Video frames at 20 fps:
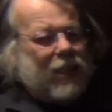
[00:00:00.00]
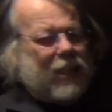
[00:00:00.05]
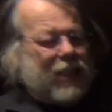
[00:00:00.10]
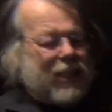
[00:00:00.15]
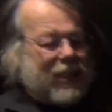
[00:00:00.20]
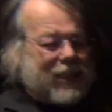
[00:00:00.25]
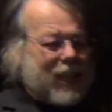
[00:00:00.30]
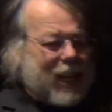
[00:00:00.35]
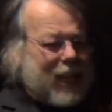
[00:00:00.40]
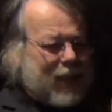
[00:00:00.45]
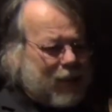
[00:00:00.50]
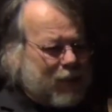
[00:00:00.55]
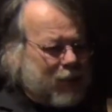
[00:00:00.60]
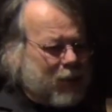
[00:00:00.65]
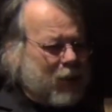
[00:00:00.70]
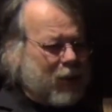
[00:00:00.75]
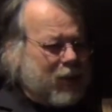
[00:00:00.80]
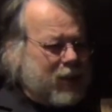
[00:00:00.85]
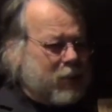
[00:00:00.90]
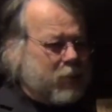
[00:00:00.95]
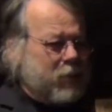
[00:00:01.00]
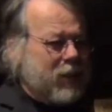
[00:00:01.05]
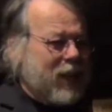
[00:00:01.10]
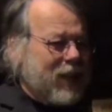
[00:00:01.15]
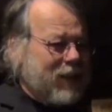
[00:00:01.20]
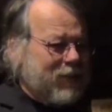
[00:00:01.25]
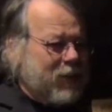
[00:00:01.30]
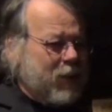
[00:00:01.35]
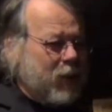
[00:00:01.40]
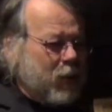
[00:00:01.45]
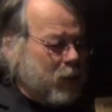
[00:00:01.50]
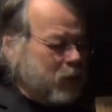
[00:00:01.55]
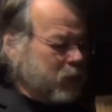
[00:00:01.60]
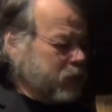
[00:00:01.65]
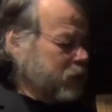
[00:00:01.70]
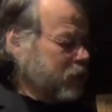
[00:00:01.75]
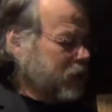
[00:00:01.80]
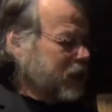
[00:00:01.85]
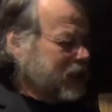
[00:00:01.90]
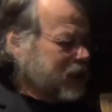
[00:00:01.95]
Assad, of course, would have no
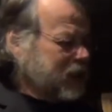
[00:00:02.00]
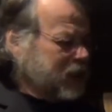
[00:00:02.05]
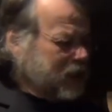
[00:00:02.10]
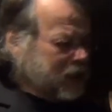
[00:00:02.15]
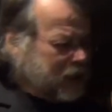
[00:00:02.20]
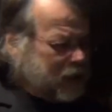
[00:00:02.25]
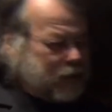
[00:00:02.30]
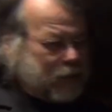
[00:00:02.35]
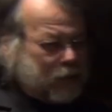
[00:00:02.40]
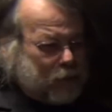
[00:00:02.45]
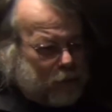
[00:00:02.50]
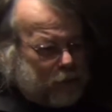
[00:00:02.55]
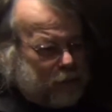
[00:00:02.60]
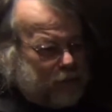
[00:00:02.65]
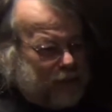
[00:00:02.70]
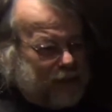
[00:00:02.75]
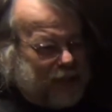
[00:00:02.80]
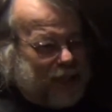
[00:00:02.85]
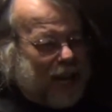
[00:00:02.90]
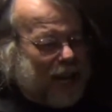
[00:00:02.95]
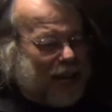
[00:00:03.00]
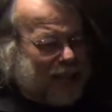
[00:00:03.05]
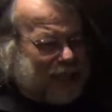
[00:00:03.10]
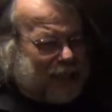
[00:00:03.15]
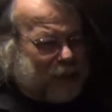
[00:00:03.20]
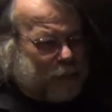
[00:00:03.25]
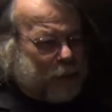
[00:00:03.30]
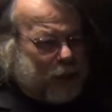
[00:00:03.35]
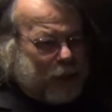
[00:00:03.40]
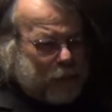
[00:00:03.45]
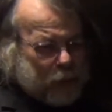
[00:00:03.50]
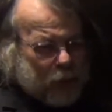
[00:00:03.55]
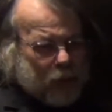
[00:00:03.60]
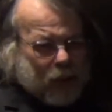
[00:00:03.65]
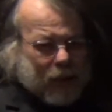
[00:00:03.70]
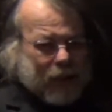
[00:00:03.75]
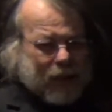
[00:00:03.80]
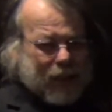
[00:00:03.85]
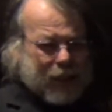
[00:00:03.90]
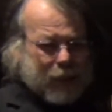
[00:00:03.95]
reason to gas
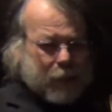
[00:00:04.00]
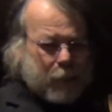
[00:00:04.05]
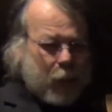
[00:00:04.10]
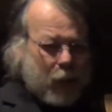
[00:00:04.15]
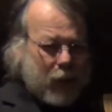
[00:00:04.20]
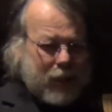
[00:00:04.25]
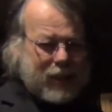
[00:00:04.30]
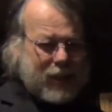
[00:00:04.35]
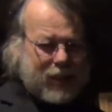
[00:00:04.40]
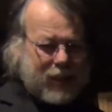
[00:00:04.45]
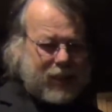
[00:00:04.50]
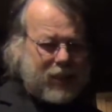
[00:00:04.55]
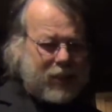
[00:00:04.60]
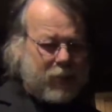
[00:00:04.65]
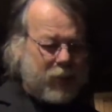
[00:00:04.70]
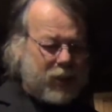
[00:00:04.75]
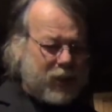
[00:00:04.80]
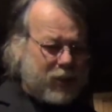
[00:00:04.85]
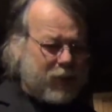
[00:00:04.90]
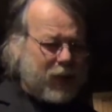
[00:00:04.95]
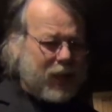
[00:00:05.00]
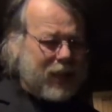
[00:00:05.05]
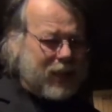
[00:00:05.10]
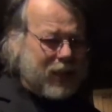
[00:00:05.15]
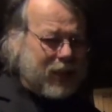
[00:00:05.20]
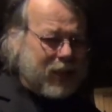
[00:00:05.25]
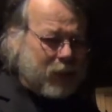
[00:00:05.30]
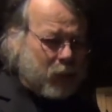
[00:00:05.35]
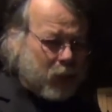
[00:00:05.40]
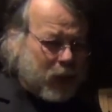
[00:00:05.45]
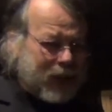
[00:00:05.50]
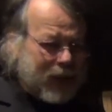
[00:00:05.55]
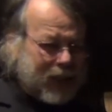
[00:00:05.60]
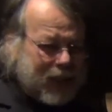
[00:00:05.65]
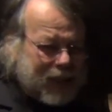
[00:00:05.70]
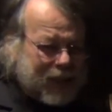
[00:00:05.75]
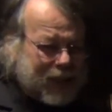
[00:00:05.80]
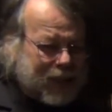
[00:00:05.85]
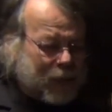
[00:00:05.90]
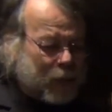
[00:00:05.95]
people at this point since he was finally winning
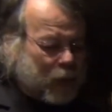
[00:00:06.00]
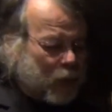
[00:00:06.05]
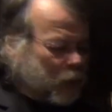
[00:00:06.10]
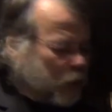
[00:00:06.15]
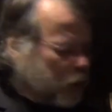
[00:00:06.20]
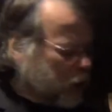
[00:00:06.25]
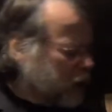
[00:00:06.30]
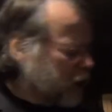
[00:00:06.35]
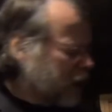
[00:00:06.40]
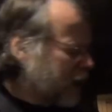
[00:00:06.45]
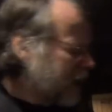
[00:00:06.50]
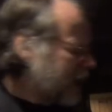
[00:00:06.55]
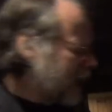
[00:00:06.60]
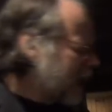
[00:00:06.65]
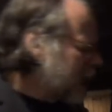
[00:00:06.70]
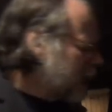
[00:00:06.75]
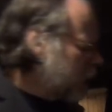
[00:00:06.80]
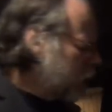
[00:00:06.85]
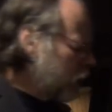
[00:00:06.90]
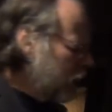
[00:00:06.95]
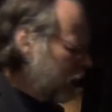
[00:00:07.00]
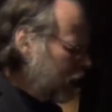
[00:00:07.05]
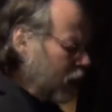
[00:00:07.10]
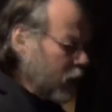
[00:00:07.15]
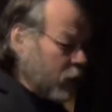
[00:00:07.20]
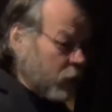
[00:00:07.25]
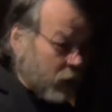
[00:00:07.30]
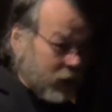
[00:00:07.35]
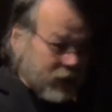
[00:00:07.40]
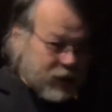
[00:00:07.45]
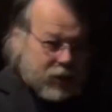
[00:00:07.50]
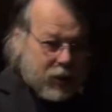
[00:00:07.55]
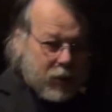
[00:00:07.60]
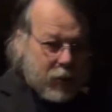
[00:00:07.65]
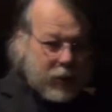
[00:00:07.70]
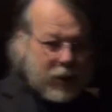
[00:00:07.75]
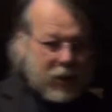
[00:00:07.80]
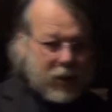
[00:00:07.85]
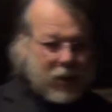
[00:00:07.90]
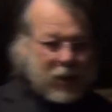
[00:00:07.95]
the civil war. And now, what's
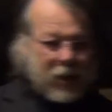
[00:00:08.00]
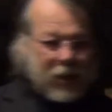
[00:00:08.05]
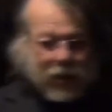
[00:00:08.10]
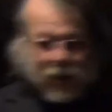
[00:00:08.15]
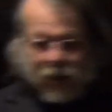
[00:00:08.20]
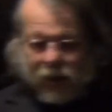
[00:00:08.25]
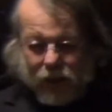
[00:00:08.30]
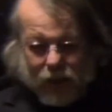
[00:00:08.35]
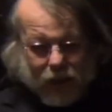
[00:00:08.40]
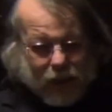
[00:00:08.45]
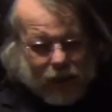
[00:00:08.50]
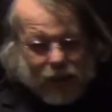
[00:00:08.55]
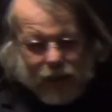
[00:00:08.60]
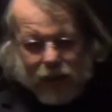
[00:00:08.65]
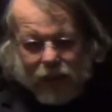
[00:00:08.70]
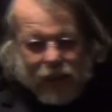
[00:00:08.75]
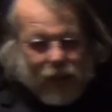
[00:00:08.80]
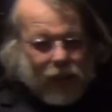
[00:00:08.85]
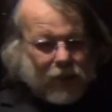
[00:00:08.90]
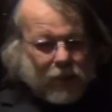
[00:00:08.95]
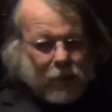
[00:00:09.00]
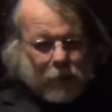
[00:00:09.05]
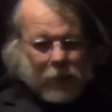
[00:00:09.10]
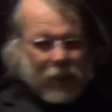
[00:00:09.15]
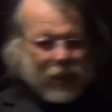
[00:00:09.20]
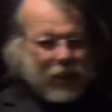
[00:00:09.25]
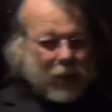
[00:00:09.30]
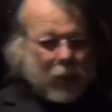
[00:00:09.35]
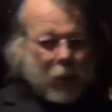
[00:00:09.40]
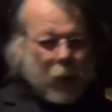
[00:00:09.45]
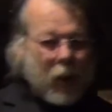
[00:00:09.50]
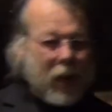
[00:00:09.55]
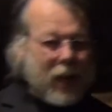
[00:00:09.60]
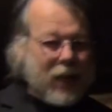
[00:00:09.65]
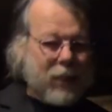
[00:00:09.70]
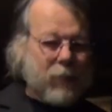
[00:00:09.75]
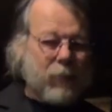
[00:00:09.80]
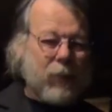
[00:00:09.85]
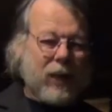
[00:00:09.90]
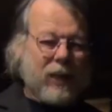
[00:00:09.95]
going on? It's another big
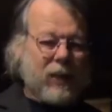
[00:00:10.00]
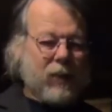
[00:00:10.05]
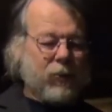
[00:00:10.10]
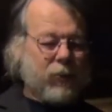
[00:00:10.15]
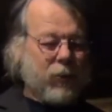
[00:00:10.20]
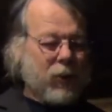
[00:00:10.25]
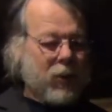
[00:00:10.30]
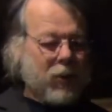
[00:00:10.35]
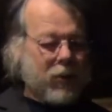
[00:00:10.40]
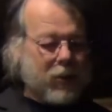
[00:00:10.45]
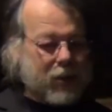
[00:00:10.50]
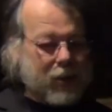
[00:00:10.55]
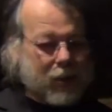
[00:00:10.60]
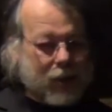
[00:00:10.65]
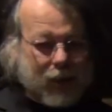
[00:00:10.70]
quagmire, folks.